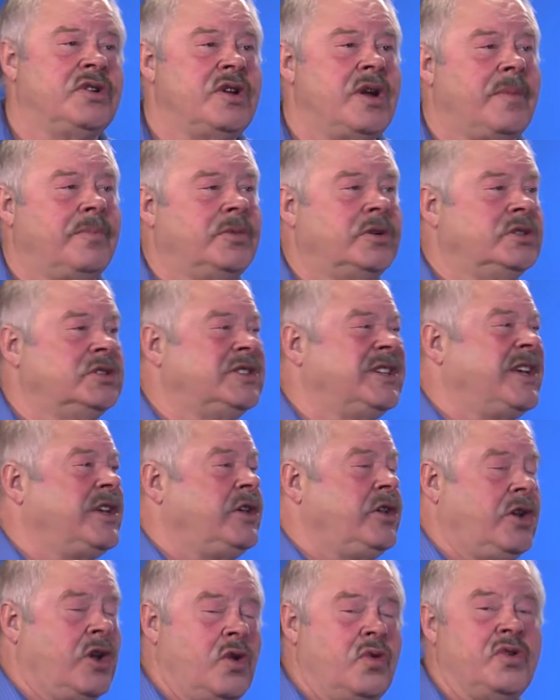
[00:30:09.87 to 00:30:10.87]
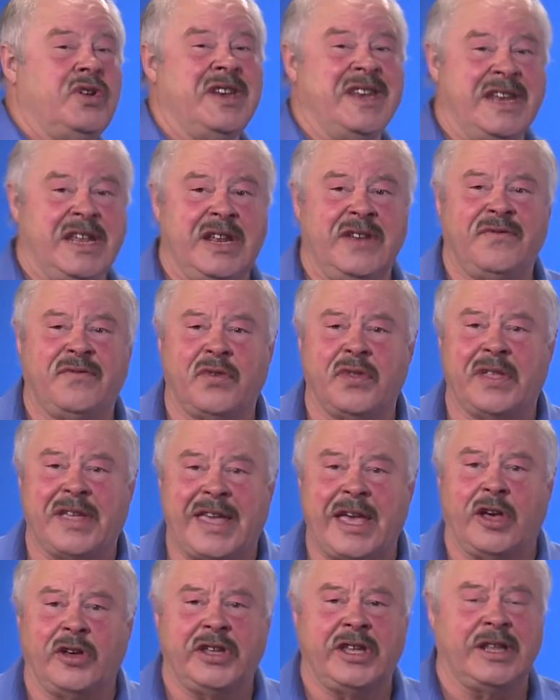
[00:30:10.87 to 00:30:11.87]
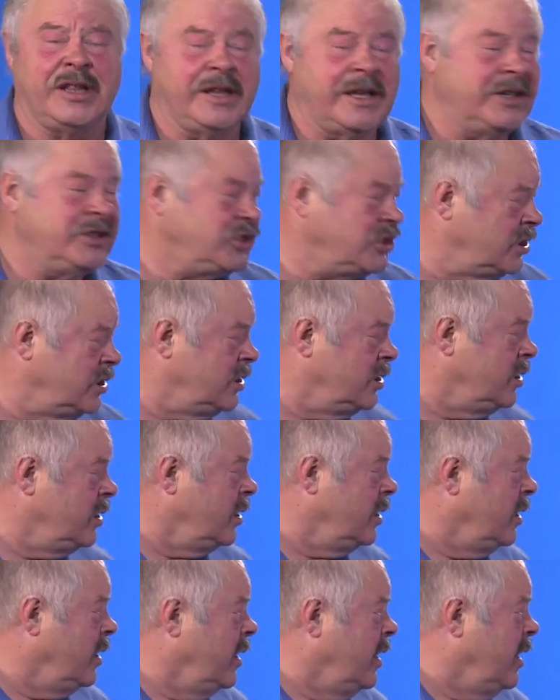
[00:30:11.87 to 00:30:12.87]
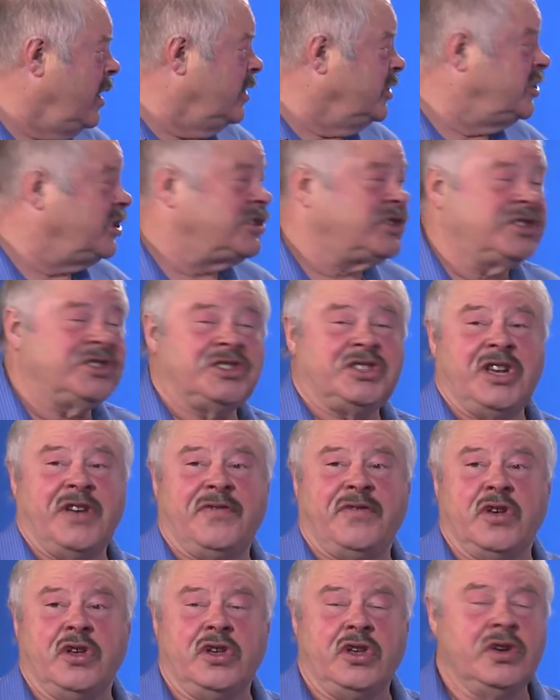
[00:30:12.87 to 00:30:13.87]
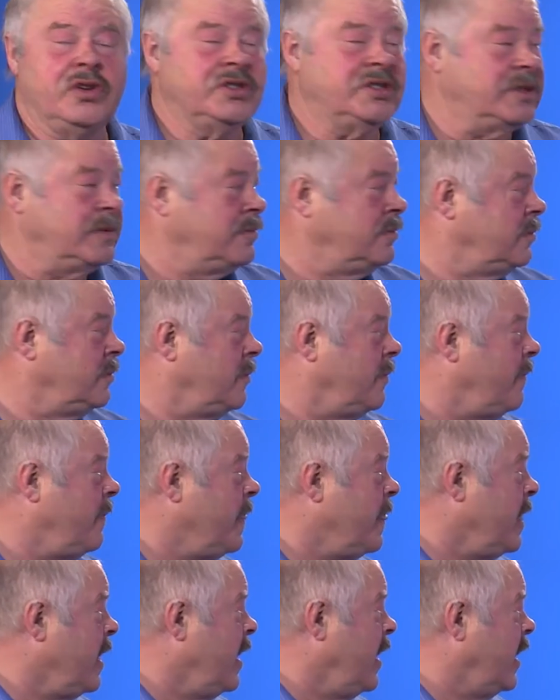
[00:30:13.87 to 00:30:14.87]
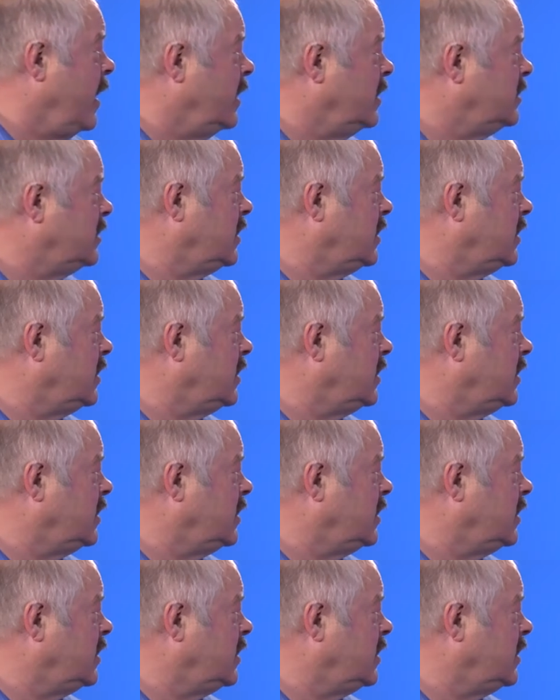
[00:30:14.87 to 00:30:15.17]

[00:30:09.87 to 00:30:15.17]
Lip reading: numbers that you don't need for the calculation, just to see if you use them. And